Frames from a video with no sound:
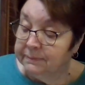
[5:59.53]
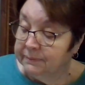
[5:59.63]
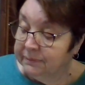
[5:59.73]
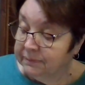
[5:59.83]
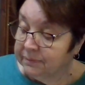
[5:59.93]

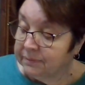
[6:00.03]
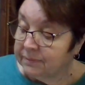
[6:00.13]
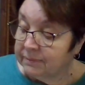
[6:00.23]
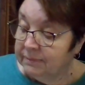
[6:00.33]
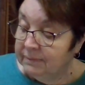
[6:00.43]

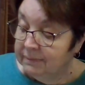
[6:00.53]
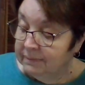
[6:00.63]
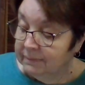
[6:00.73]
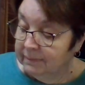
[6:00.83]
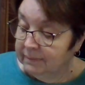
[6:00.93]

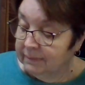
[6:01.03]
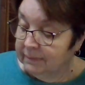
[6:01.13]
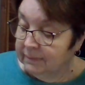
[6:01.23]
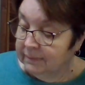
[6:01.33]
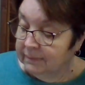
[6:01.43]

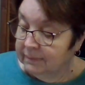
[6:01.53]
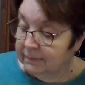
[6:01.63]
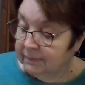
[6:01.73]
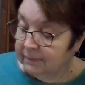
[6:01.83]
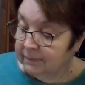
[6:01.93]

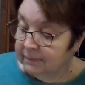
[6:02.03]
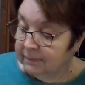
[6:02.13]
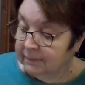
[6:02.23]
Nothing is said.